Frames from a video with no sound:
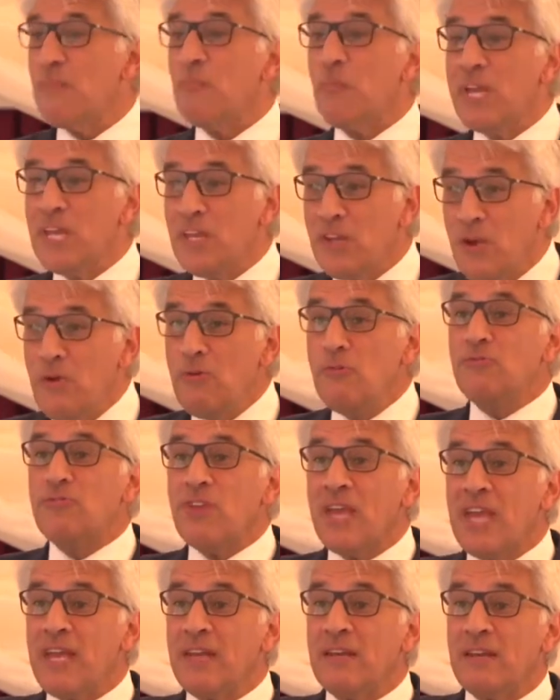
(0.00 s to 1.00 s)
We use
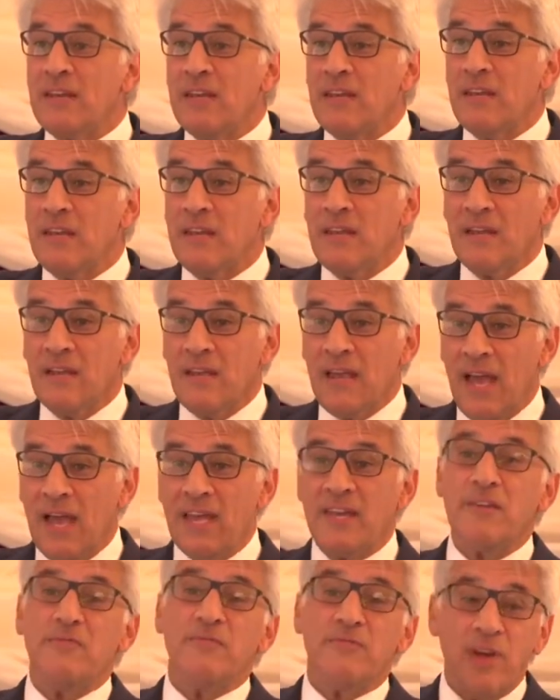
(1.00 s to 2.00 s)
it
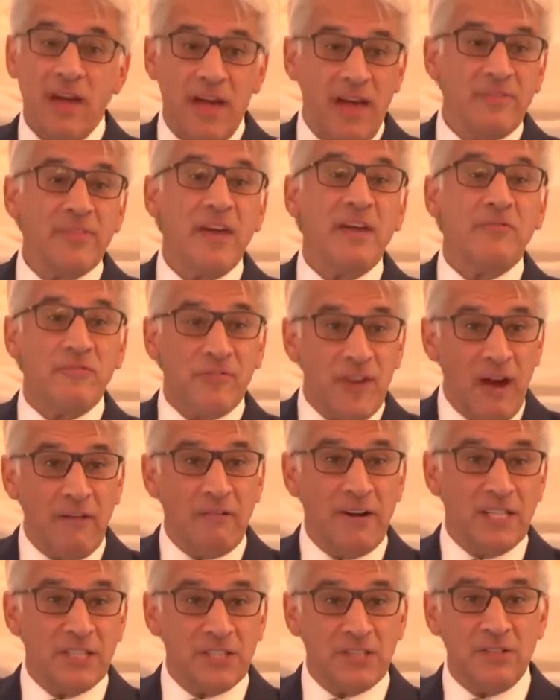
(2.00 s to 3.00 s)
and they
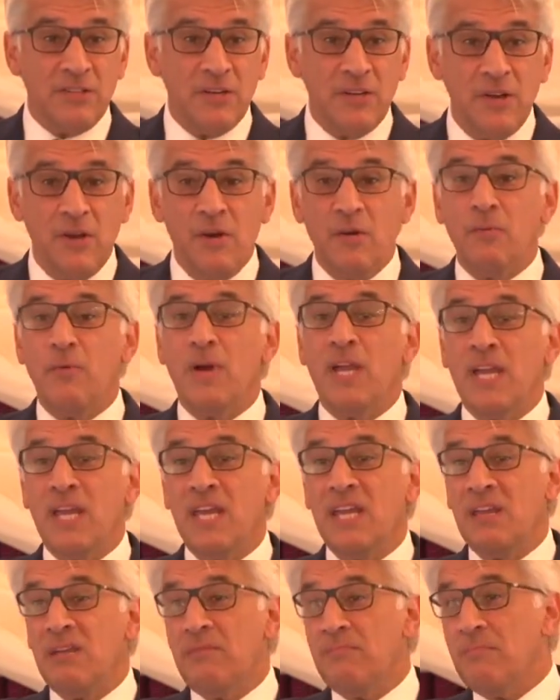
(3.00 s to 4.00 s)
flourish.
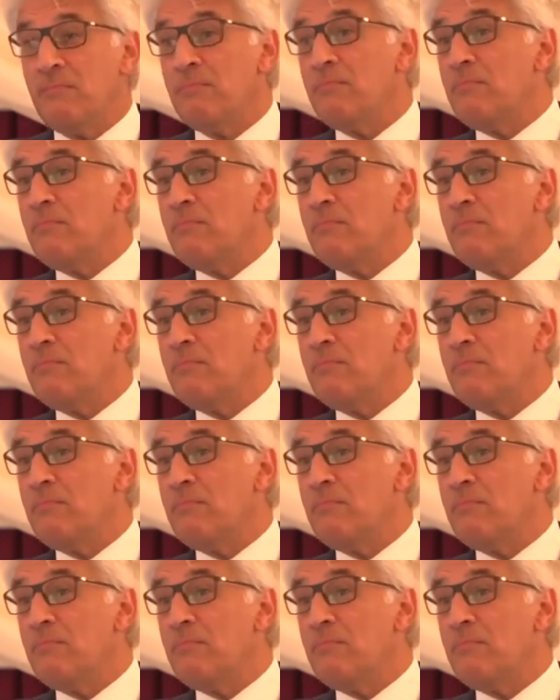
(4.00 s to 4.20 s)
We